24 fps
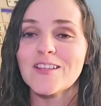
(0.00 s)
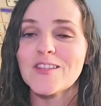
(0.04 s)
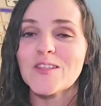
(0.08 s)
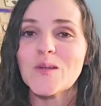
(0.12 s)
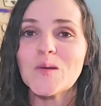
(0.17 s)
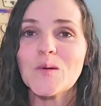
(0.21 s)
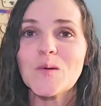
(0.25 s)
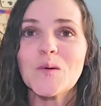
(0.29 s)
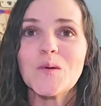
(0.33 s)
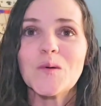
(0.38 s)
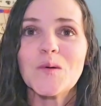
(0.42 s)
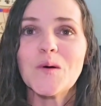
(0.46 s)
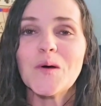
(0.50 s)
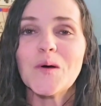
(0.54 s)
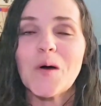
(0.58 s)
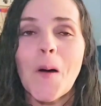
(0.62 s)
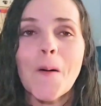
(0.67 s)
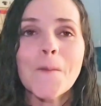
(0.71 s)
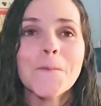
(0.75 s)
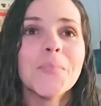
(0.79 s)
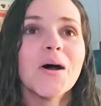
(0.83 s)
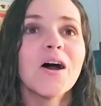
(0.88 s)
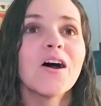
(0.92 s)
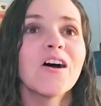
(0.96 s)
to
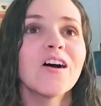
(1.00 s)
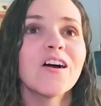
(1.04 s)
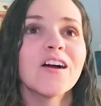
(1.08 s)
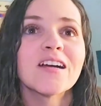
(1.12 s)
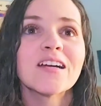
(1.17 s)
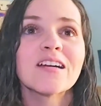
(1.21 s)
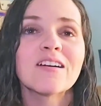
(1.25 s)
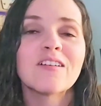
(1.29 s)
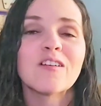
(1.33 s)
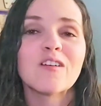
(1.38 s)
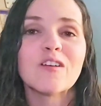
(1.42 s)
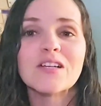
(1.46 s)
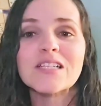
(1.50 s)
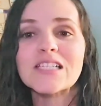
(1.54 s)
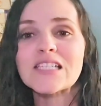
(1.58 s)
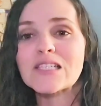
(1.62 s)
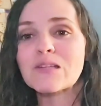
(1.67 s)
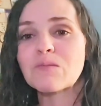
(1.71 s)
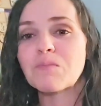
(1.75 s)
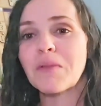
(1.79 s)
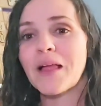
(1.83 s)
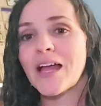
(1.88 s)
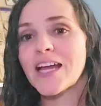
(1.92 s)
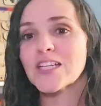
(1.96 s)
a park or a
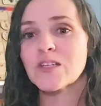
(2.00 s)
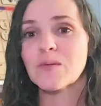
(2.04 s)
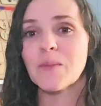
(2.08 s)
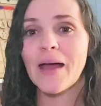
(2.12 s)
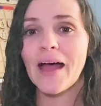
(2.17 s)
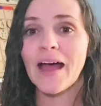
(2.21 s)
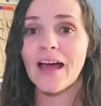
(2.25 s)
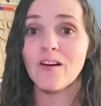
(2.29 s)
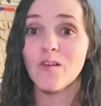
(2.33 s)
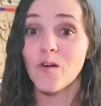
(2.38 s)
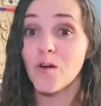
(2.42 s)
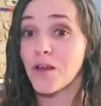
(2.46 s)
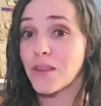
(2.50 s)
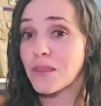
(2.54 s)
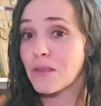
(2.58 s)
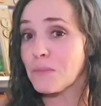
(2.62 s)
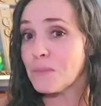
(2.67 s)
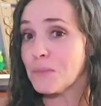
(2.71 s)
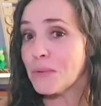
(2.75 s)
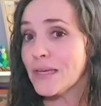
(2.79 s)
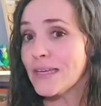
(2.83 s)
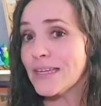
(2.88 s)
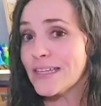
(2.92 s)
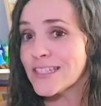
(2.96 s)
splash pad or the
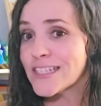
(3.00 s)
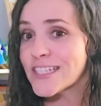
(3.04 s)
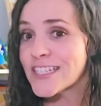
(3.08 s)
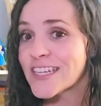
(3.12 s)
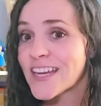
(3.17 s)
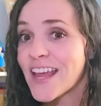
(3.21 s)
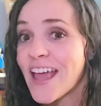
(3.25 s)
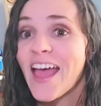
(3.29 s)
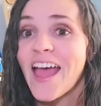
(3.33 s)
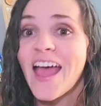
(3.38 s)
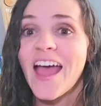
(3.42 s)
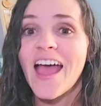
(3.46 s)
beach,